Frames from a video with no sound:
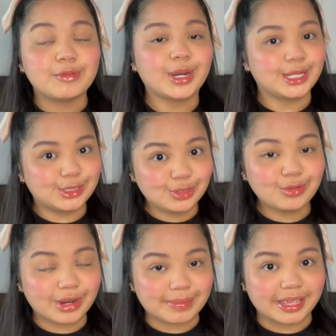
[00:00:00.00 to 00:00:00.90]
when I do
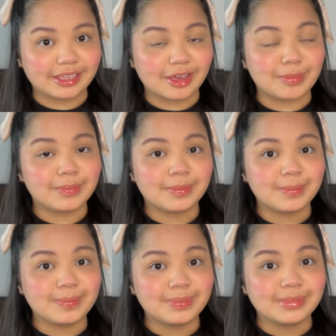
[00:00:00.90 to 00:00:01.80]
wear makeup
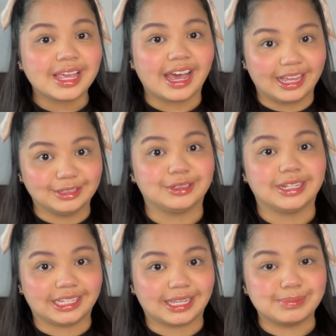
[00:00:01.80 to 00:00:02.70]
I look
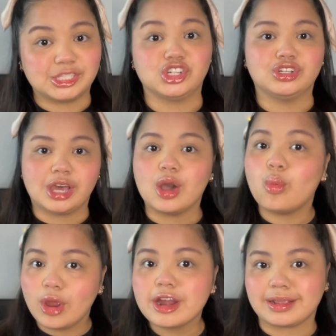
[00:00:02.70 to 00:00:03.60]
like I'm still not
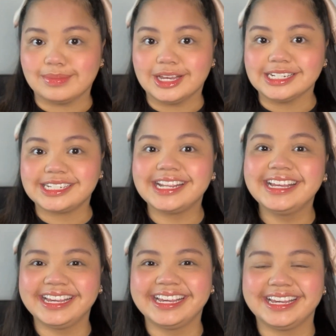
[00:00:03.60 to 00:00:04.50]
wearing much
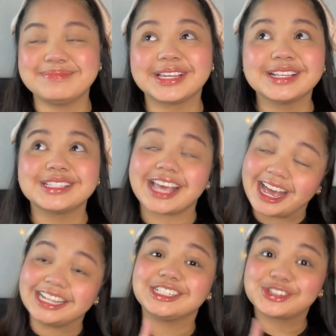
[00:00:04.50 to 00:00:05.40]
because
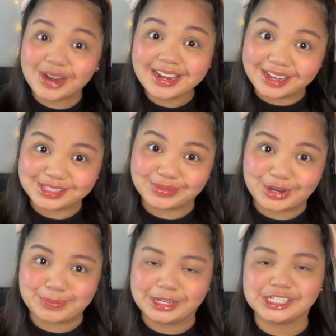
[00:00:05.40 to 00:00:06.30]
I try not to
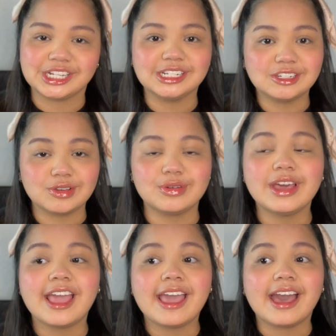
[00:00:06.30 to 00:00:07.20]
wear much, and two,
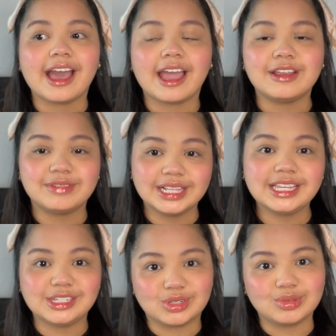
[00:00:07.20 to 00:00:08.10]
I
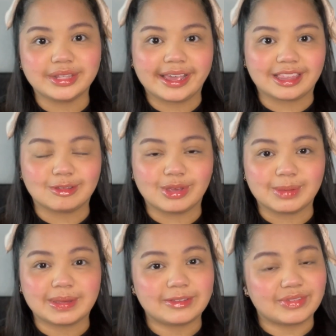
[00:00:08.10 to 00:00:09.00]
really do like the way
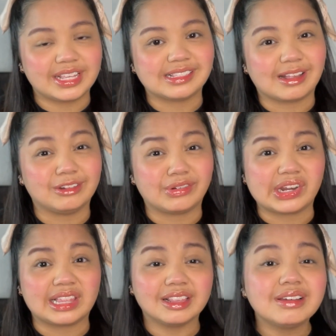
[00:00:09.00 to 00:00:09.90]
my face
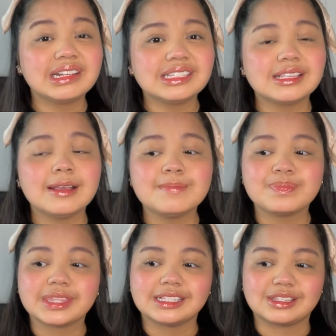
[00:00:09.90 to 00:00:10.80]
already looks.
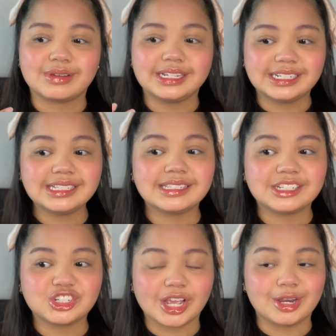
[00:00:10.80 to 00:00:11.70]
So I
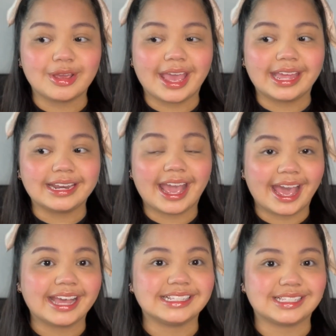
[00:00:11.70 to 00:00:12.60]
just try to
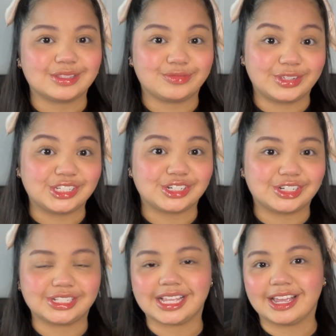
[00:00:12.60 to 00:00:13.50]
enhance the
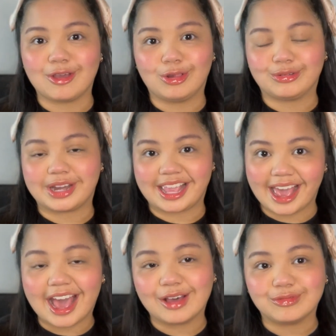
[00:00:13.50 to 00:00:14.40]
features I already
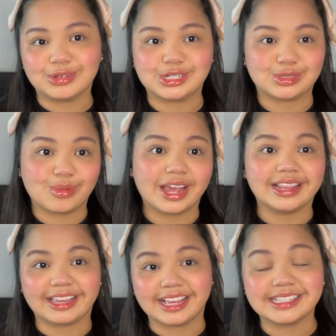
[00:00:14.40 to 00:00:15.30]
have, which is why,
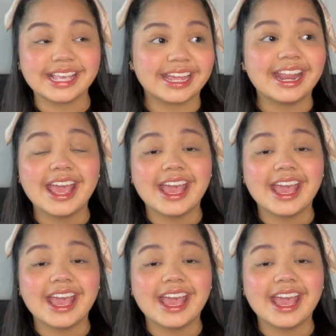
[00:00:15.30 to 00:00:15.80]
like I said,